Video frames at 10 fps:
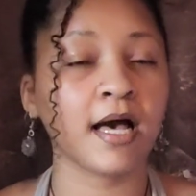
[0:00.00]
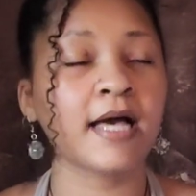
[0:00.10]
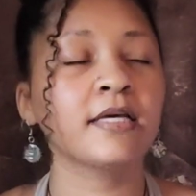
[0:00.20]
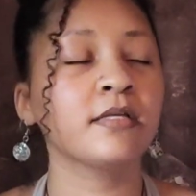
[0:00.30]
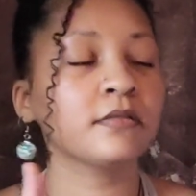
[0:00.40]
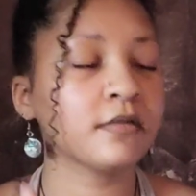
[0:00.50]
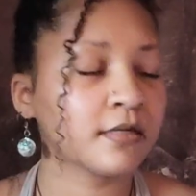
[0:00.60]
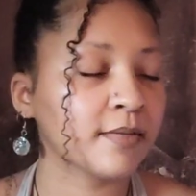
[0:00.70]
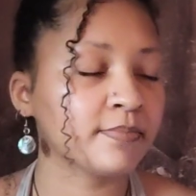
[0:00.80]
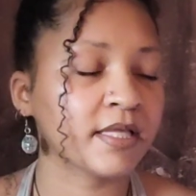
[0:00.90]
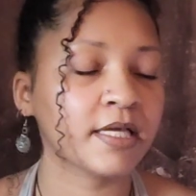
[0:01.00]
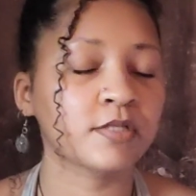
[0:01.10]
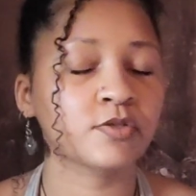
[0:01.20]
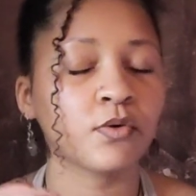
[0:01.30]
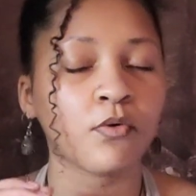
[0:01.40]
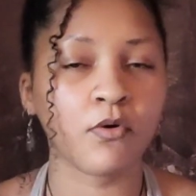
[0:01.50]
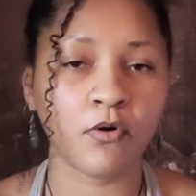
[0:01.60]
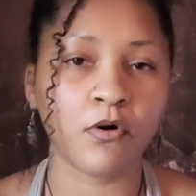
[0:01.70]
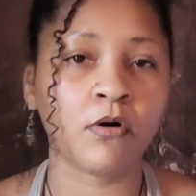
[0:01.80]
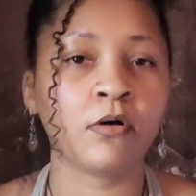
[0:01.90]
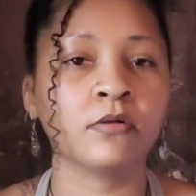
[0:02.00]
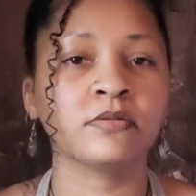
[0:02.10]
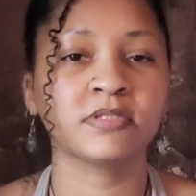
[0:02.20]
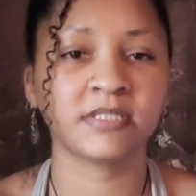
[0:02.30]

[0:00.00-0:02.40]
I can look up things all